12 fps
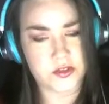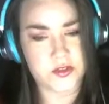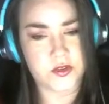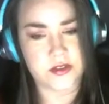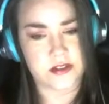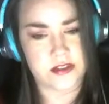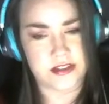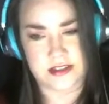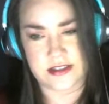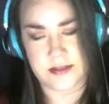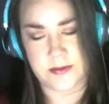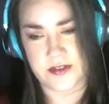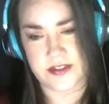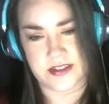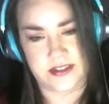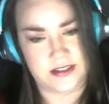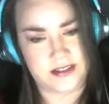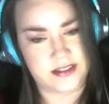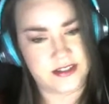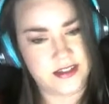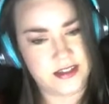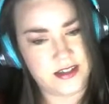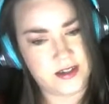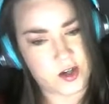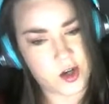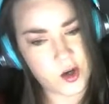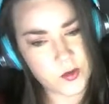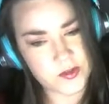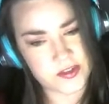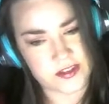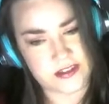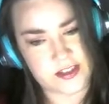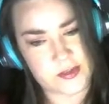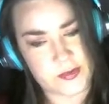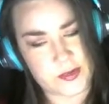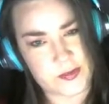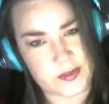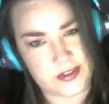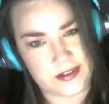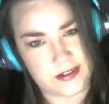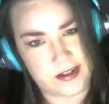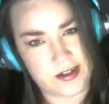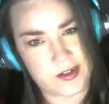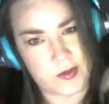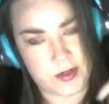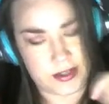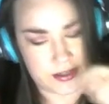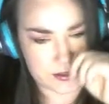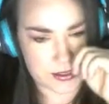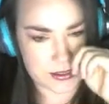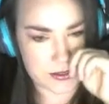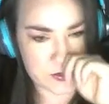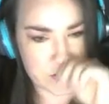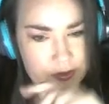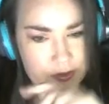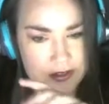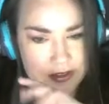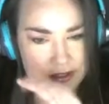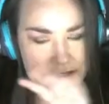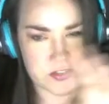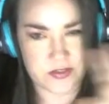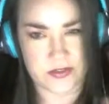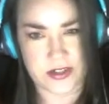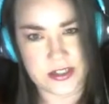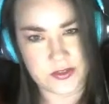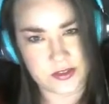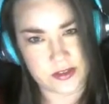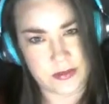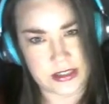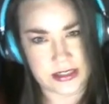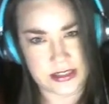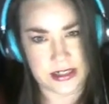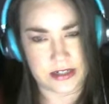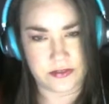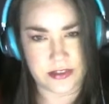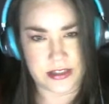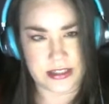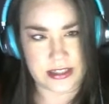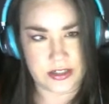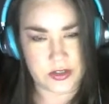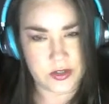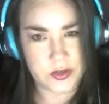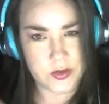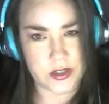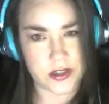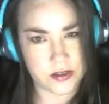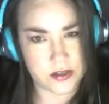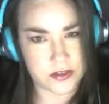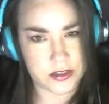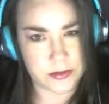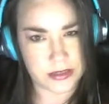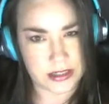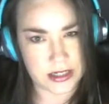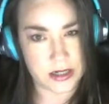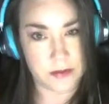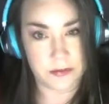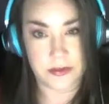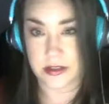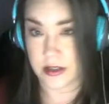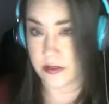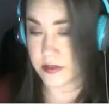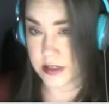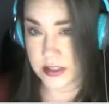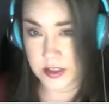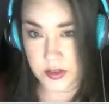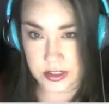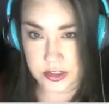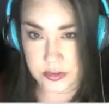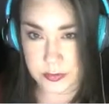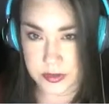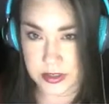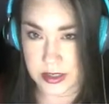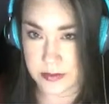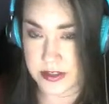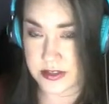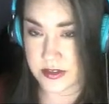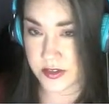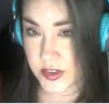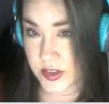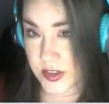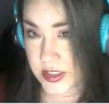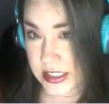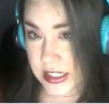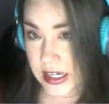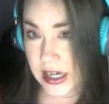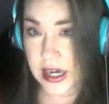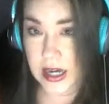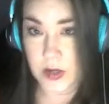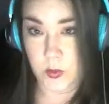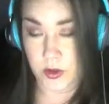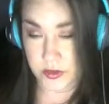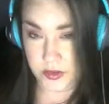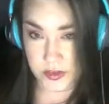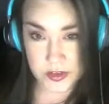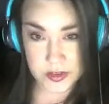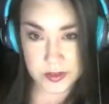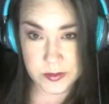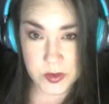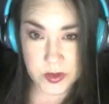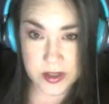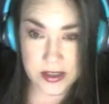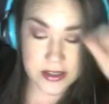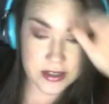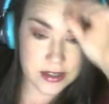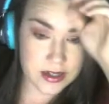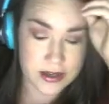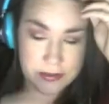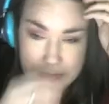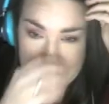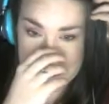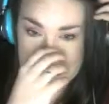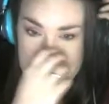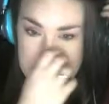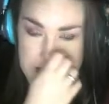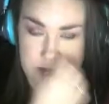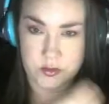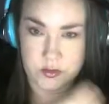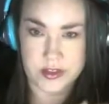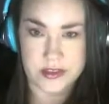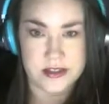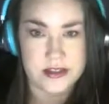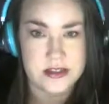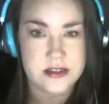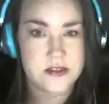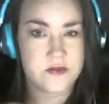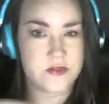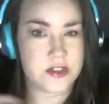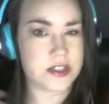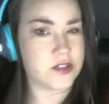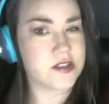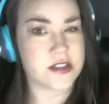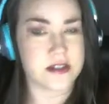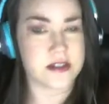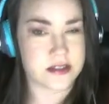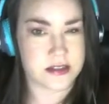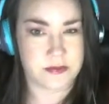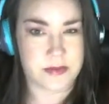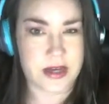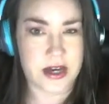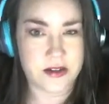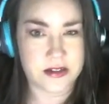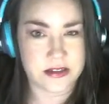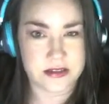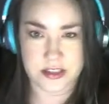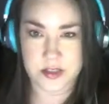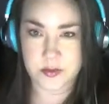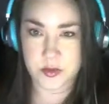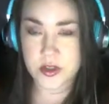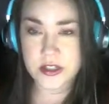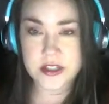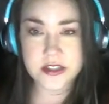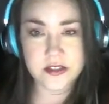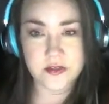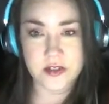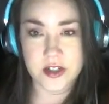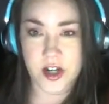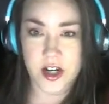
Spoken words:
score is 60%. Almost an expert, but not quite. And you know what? That's fine with me. I feel like I know coffee, but I am definitely no expert. I'm still learning. I want to learn more. And that's kind of what this video series is about, is exploring different